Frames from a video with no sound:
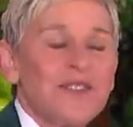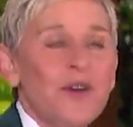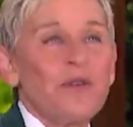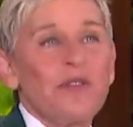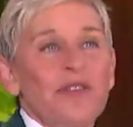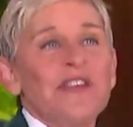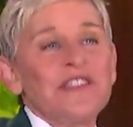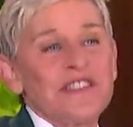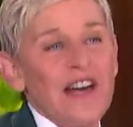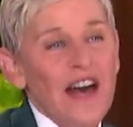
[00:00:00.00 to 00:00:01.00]
so
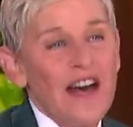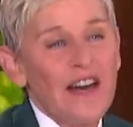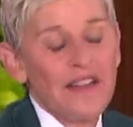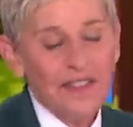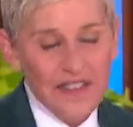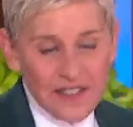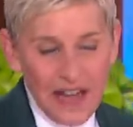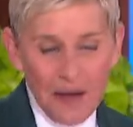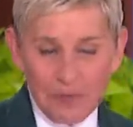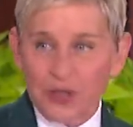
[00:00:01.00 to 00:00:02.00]
this, uh, this
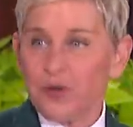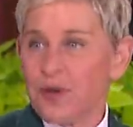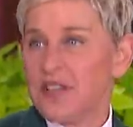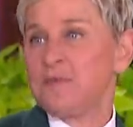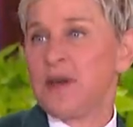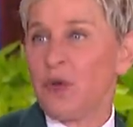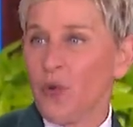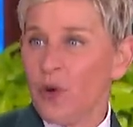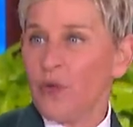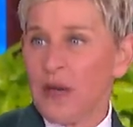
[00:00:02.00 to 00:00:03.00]
I'm sure has been a
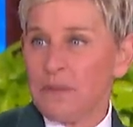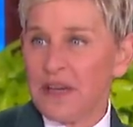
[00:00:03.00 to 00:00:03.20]
whirlwind,